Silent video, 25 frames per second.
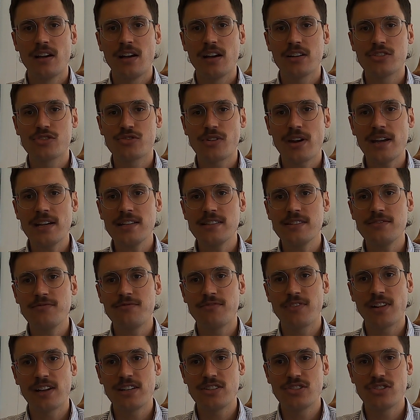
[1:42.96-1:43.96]
Australia's
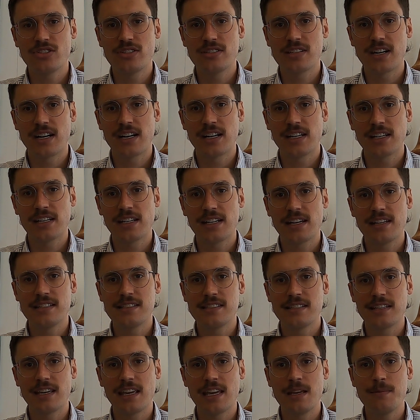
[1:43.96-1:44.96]
inflation target is
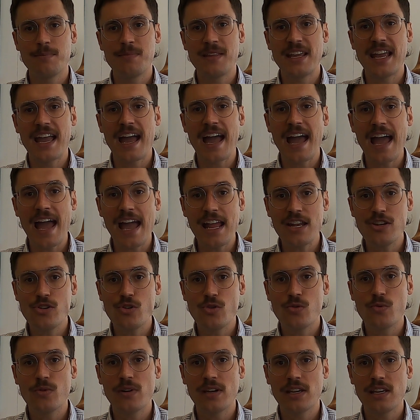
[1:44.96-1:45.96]
to keep the
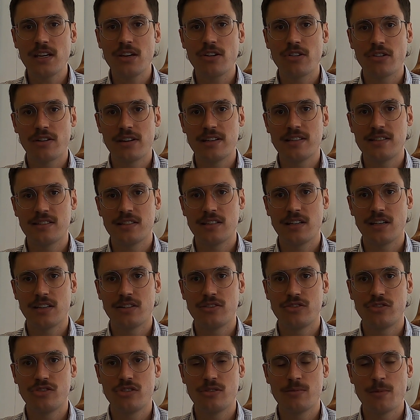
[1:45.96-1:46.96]
annual increase in
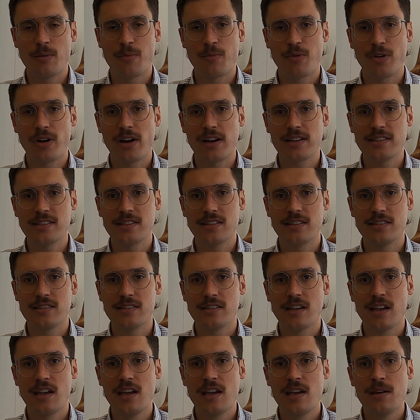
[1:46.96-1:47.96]
consumer
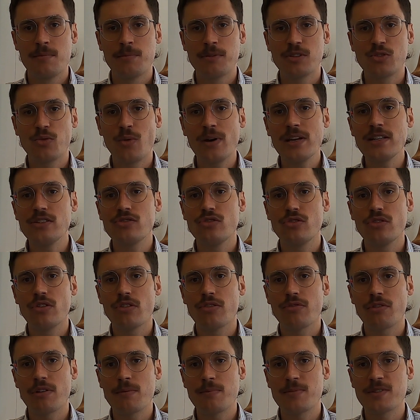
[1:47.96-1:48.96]
prices between 2 to
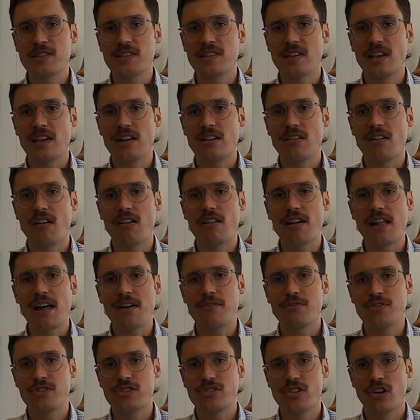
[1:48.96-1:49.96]
3% on
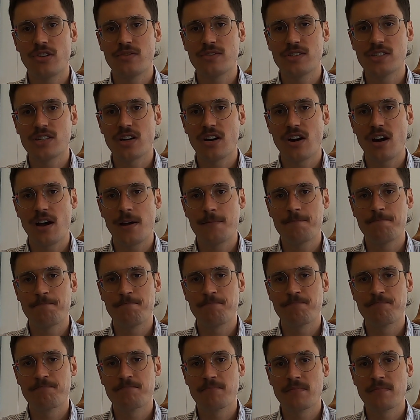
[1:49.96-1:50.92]
average over time.